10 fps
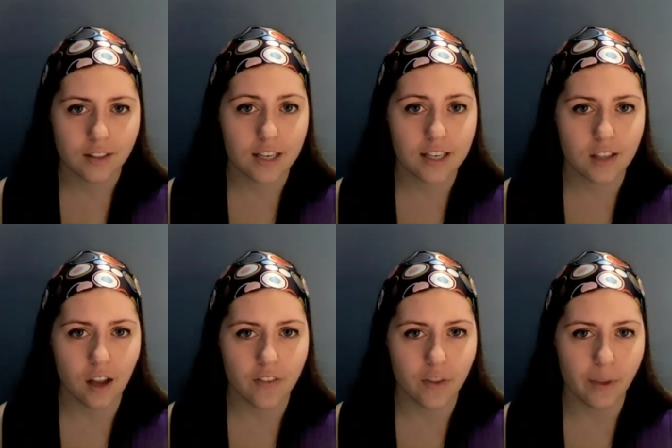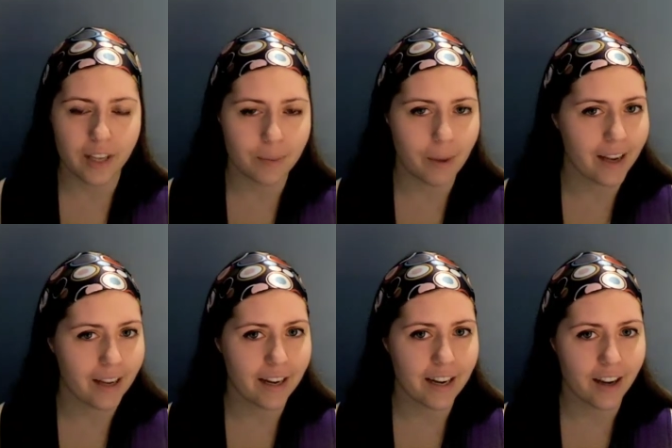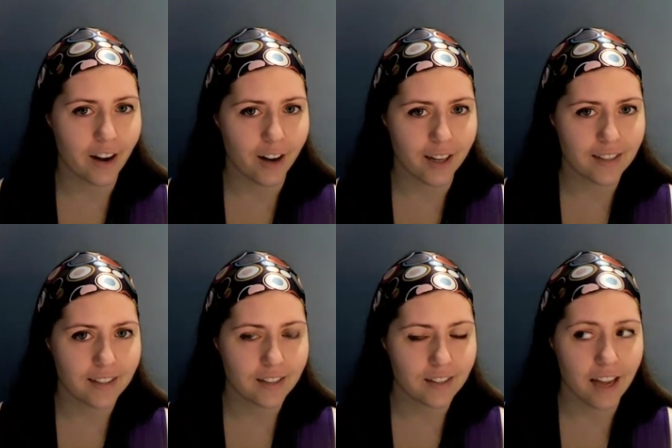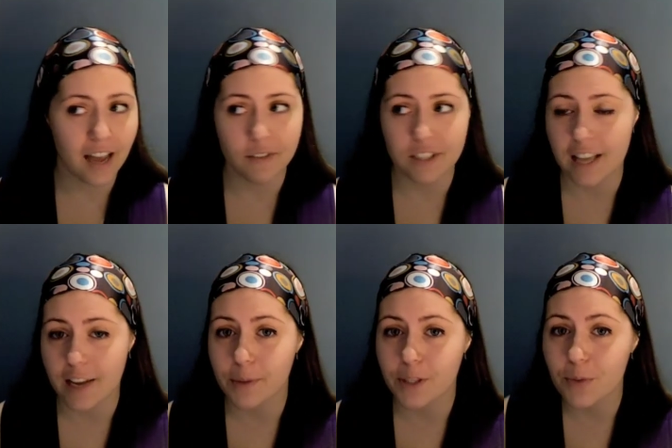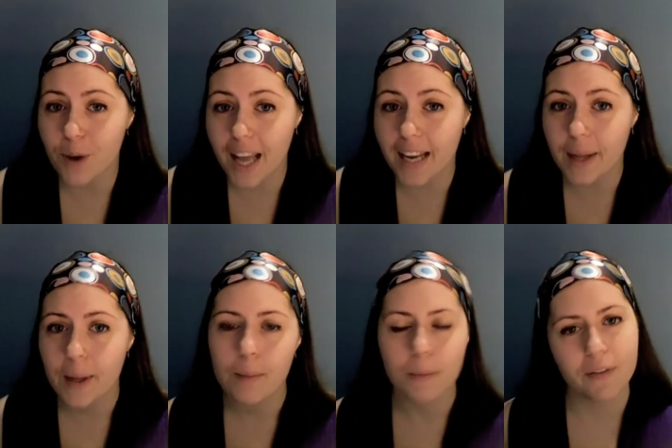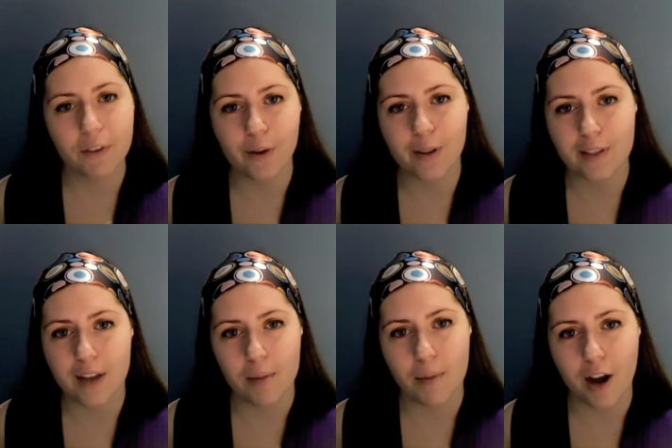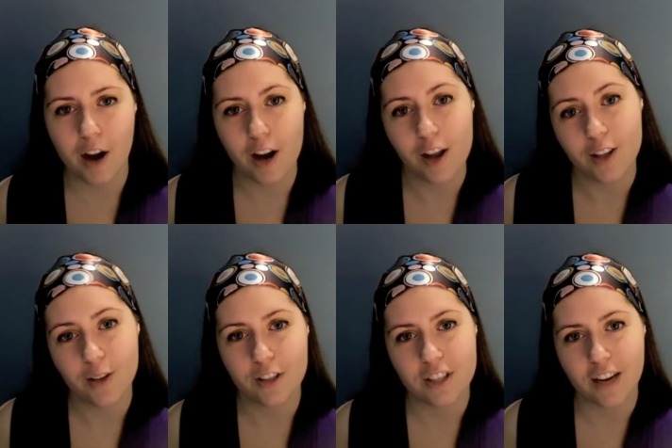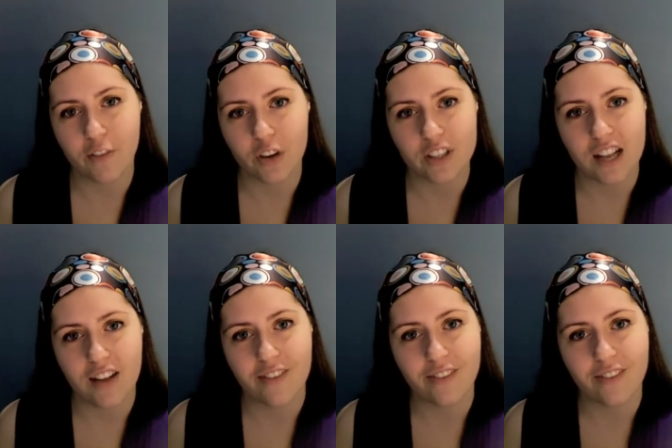today's song of the week is by a Canadian artist. I haven't decided which one, but if you go to the sidebar, you can check for yourself.